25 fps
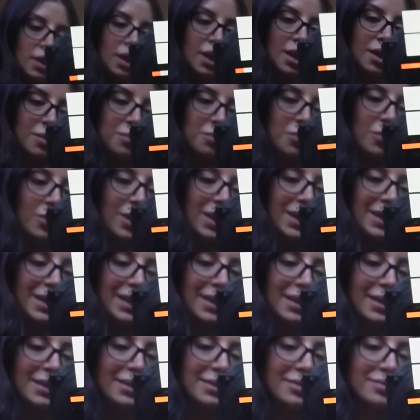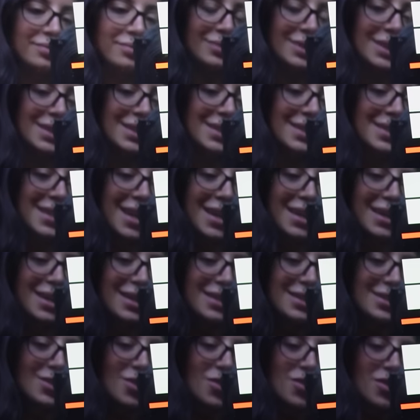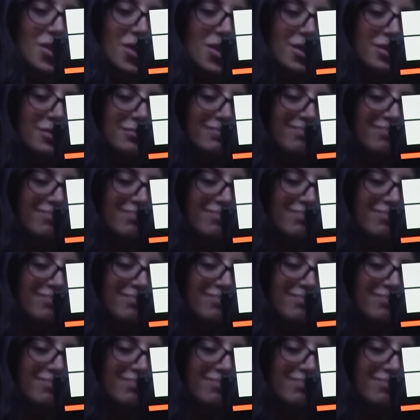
I'm waiting. It's taking so long.